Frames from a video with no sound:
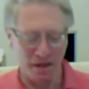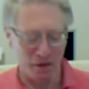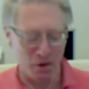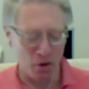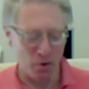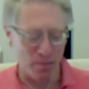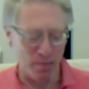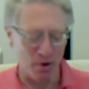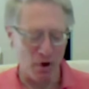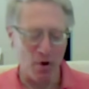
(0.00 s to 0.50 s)

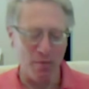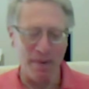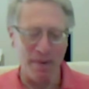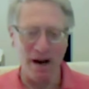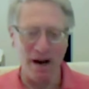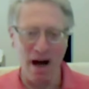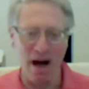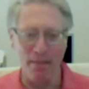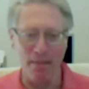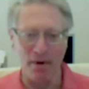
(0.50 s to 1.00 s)
the
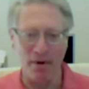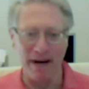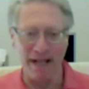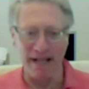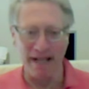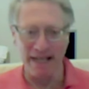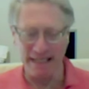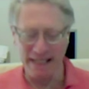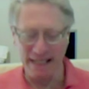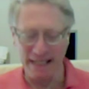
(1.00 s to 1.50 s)
Superhuman
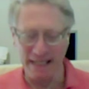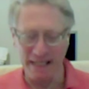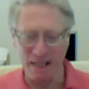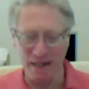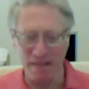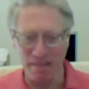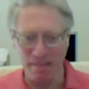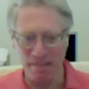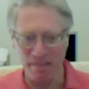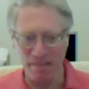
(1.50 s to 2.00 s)
Operating
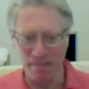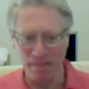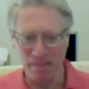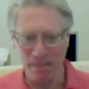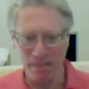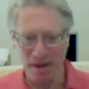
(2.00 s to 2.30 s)
System,